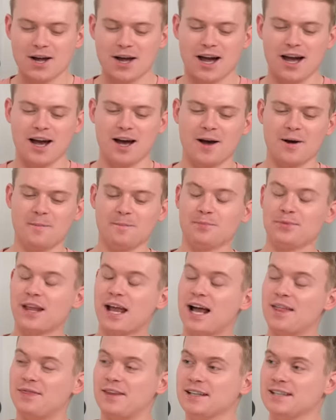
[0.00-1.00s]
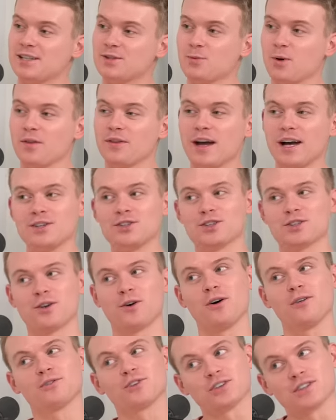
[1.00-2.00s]
Need, um, this is one that I just
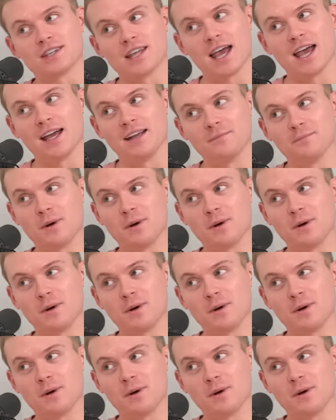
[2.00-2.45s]
thought of just then,